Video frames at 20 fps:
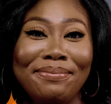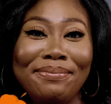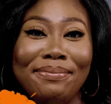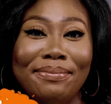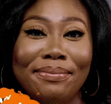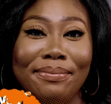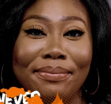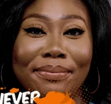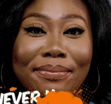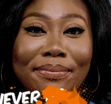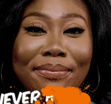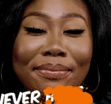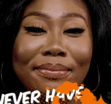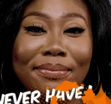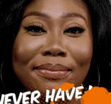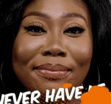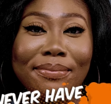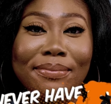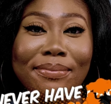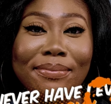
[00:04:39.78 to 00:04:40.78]

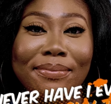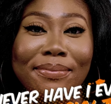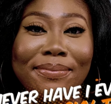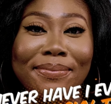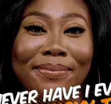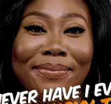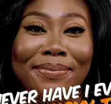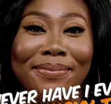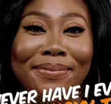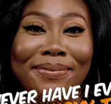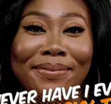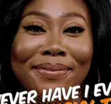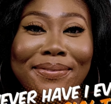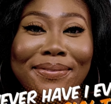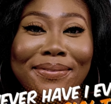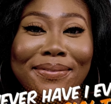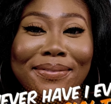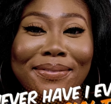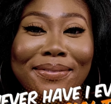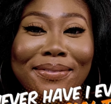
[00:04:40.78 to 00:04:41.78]

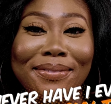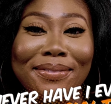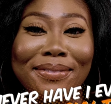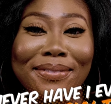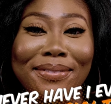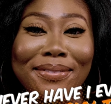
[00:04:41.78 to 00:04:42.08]
Nobody speaks.